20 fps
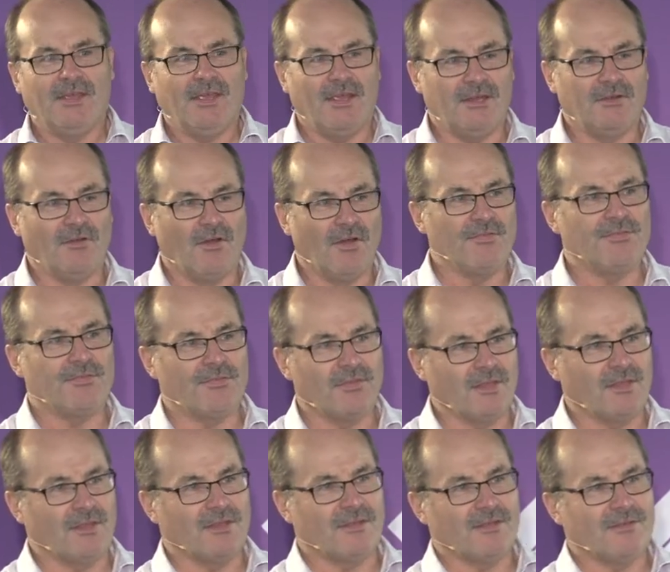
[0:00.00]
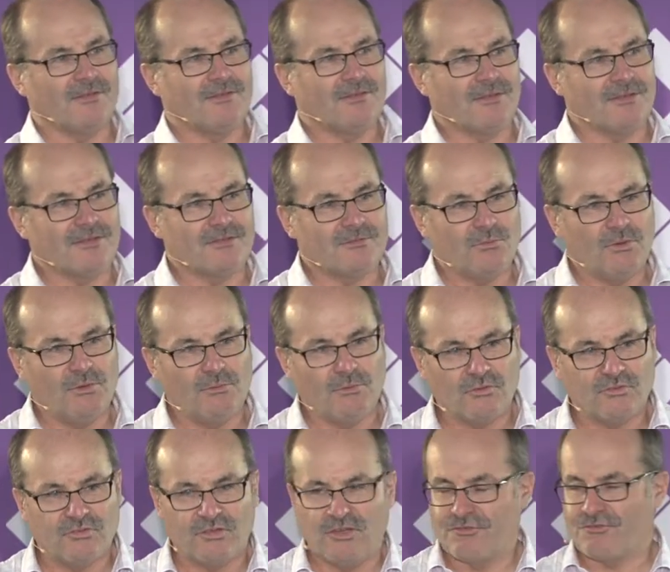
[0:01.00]
And I think that we will
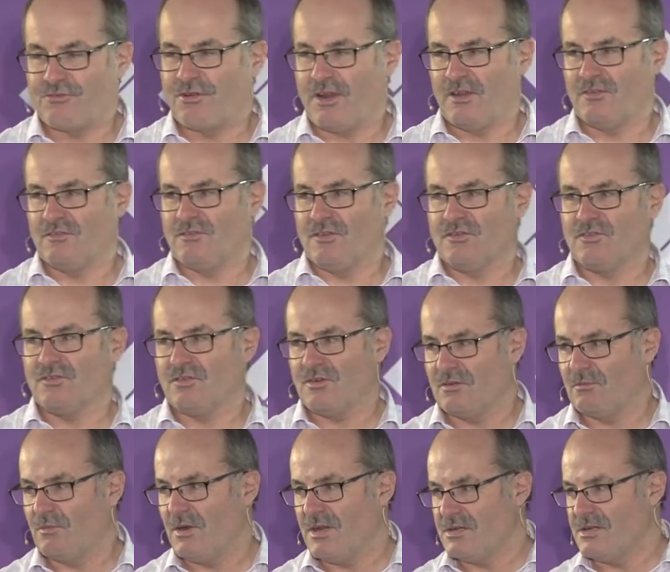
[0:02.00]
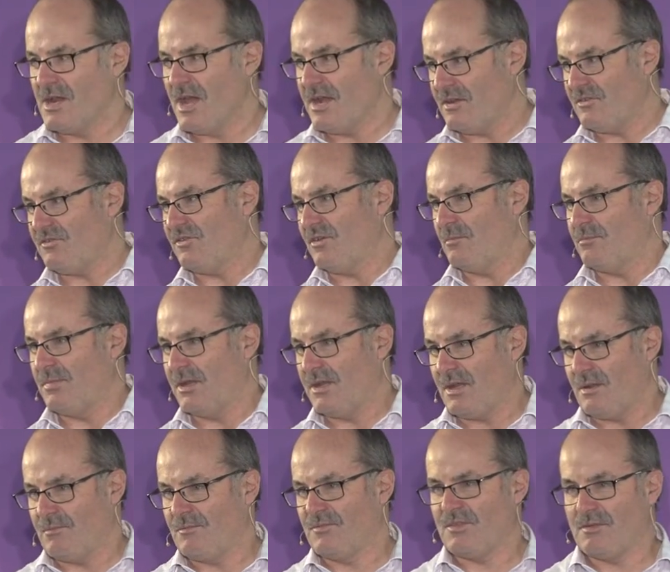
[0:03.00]
see a transition where nature
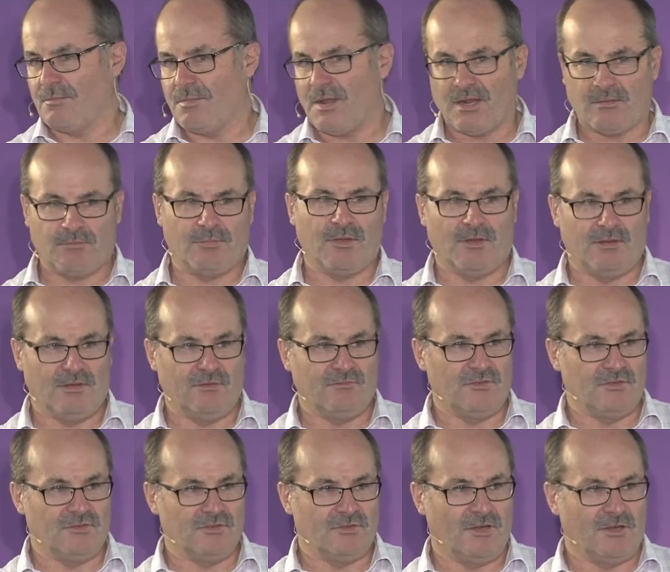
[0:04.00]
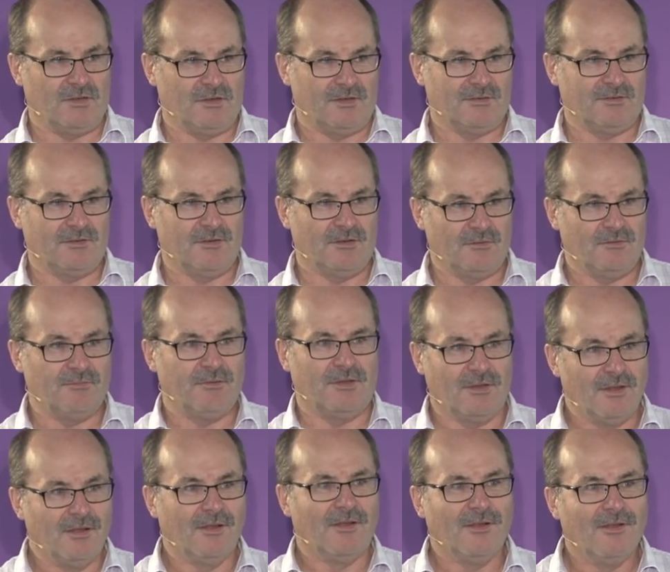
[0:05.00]
becomes the backbone of New Zealand. You know,
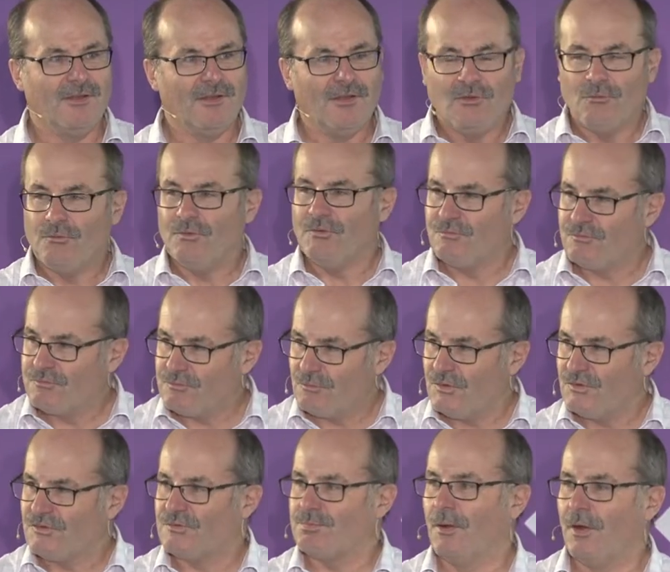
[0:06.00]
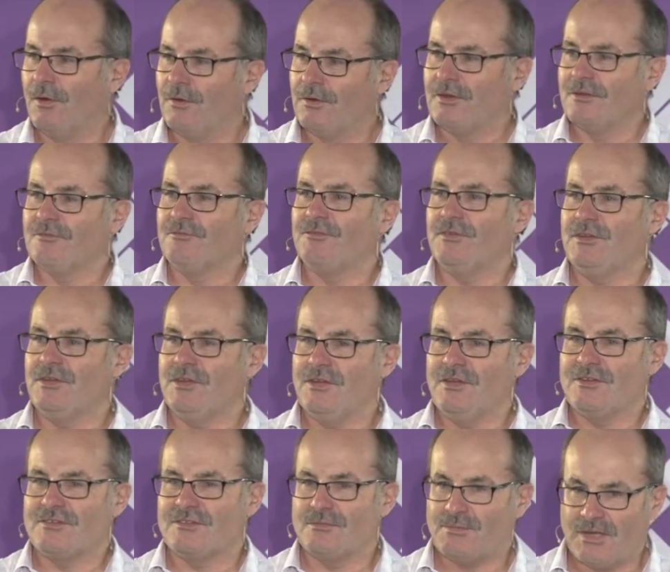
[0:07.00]
we've spoken for
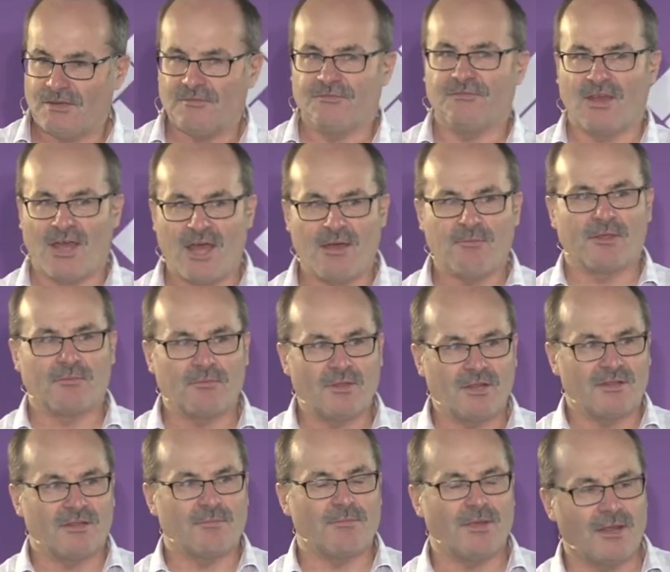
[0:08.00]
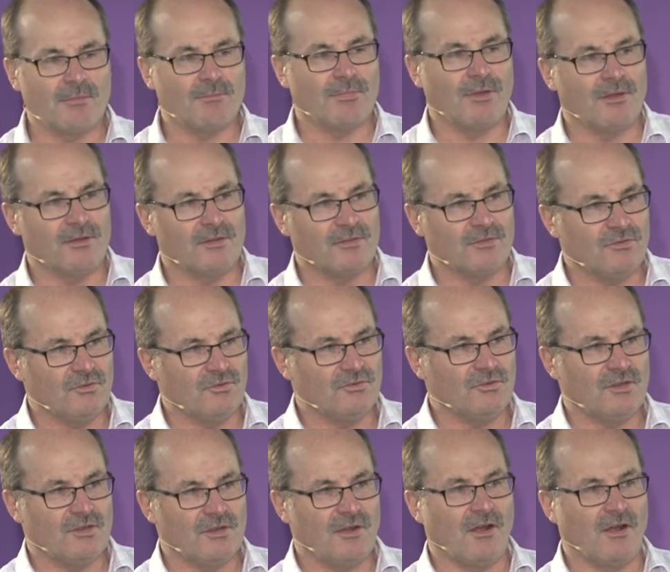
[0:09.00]
years about farming being the backbone of the New Zealand.